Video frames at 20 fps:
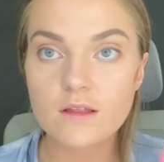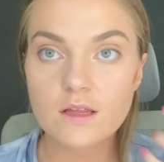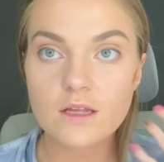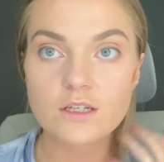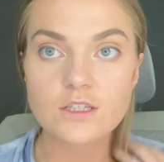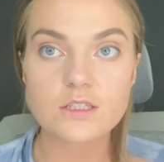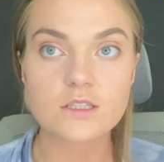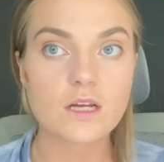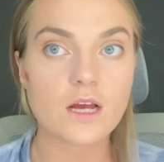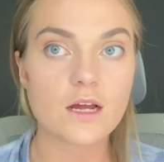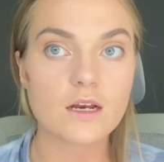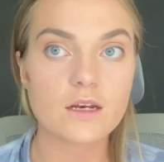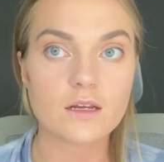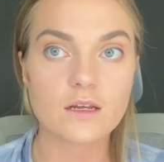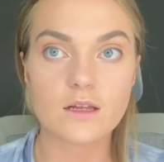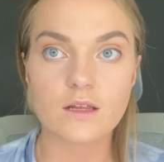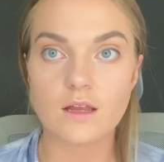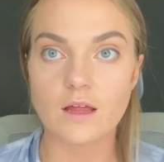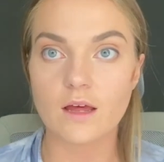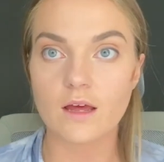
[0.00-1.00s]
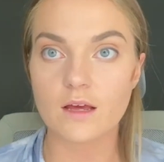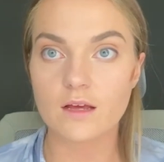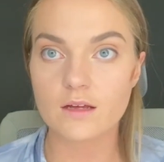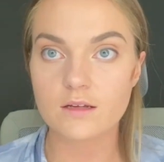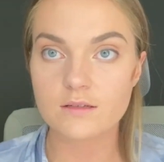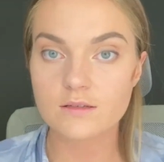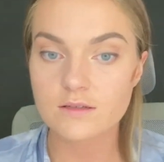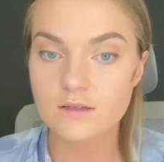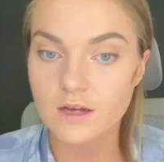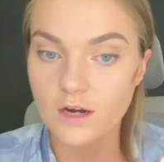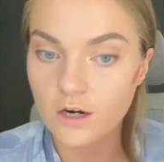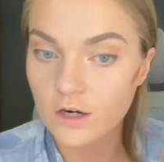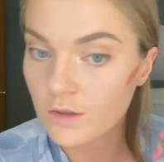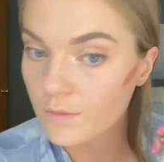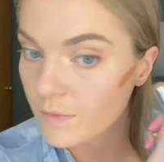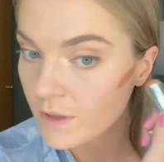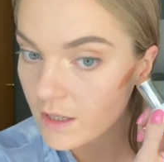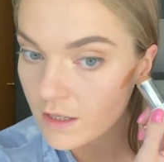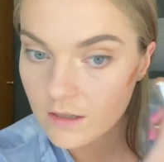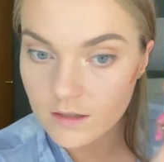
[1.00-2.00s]
they just kind of like scared
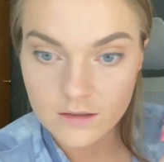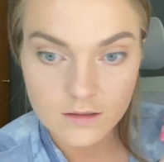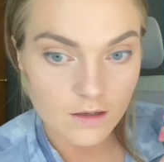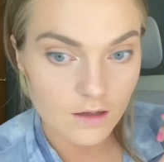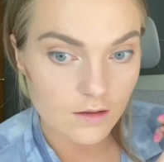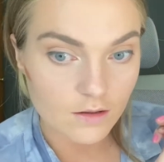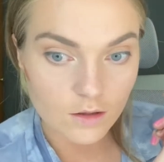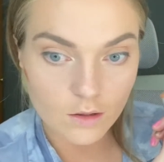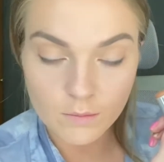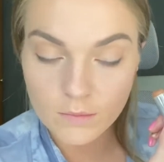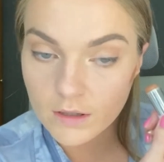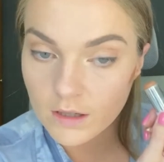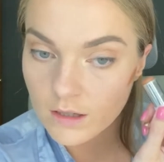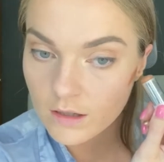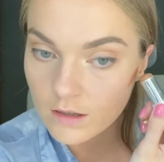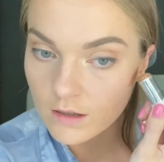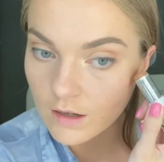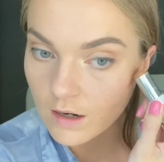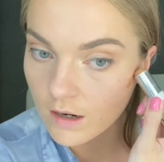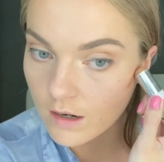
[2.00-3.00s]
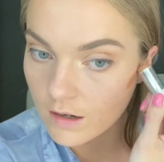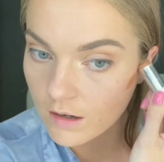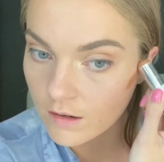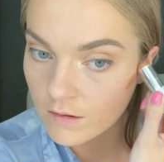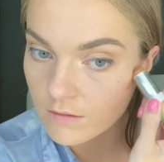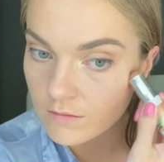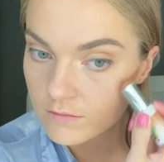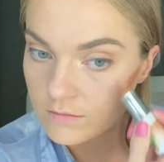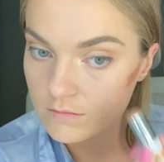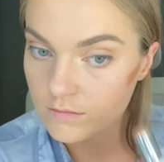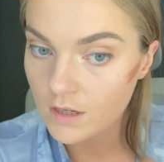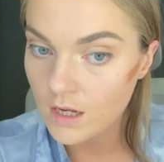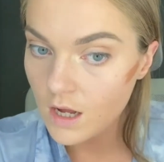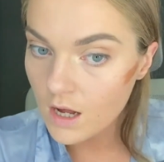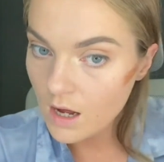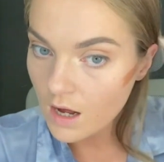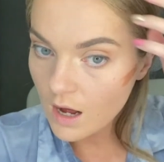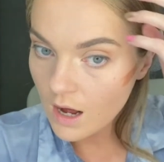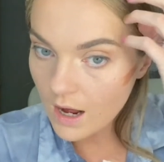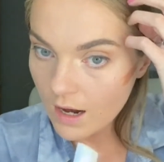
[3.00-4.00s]
me a little bit. I
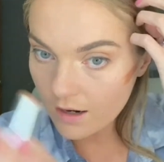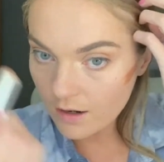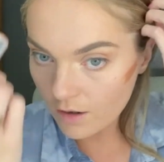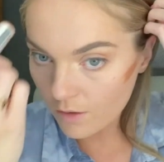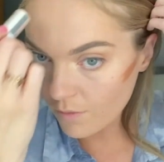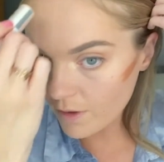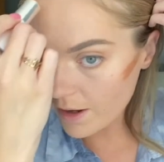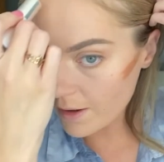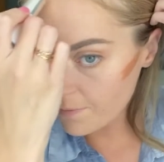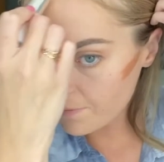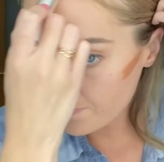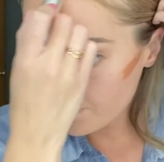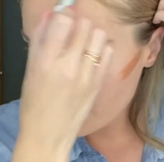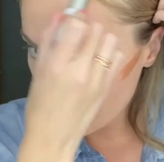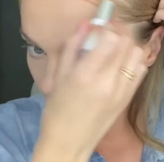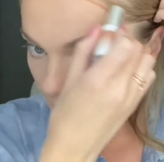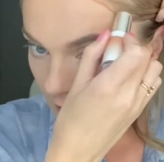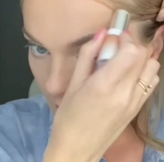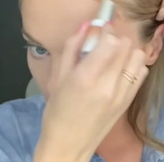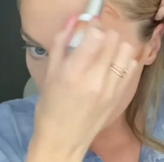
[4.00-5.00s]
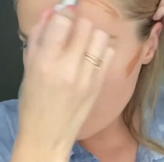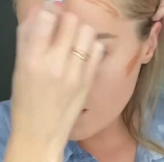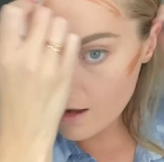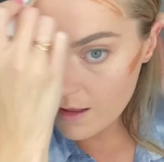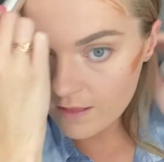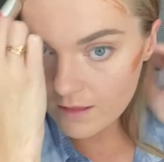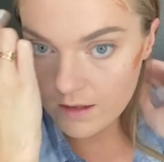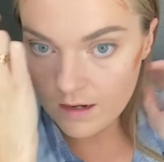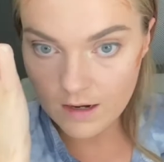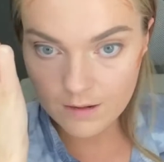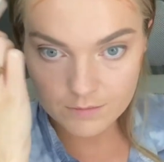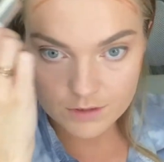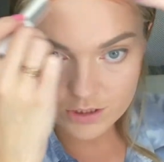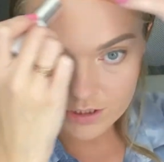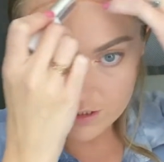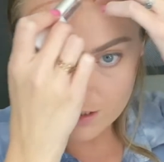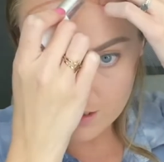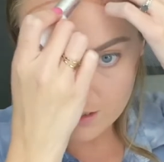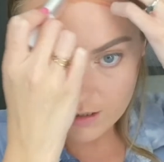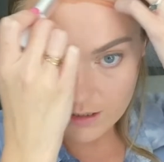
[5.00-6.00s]
don't know why. And then I'm
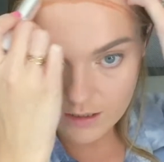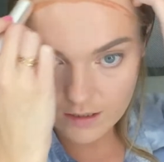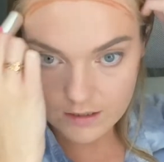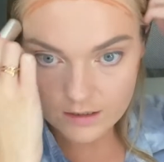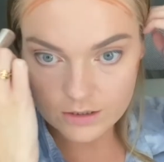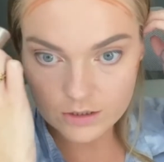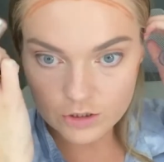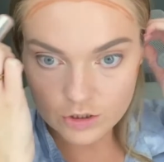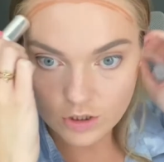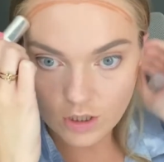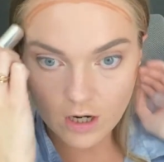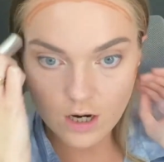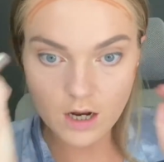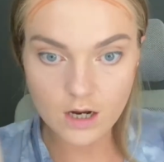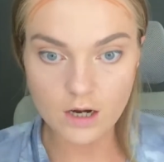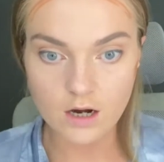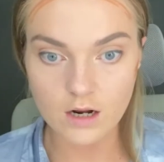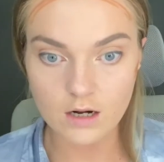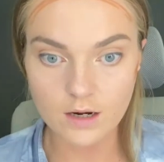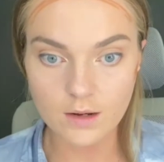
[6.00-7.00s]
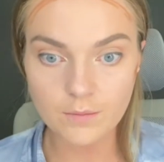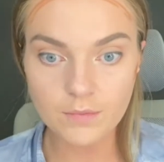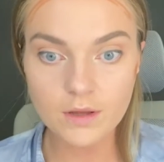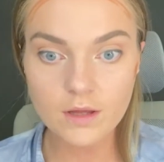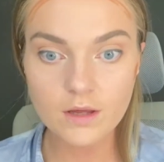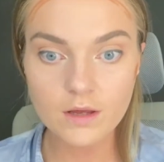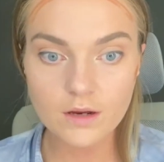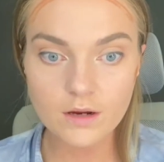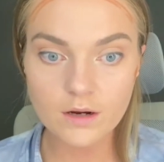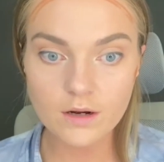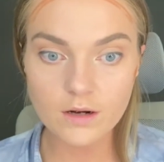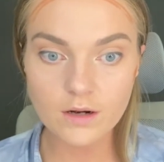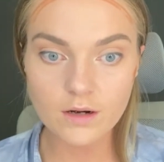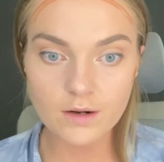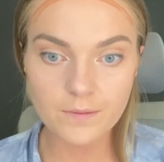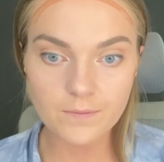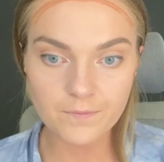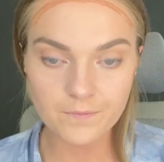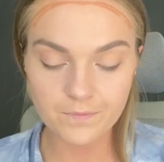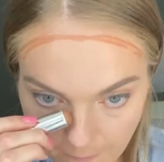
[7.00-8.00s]
just gonna kind of draw it on up here.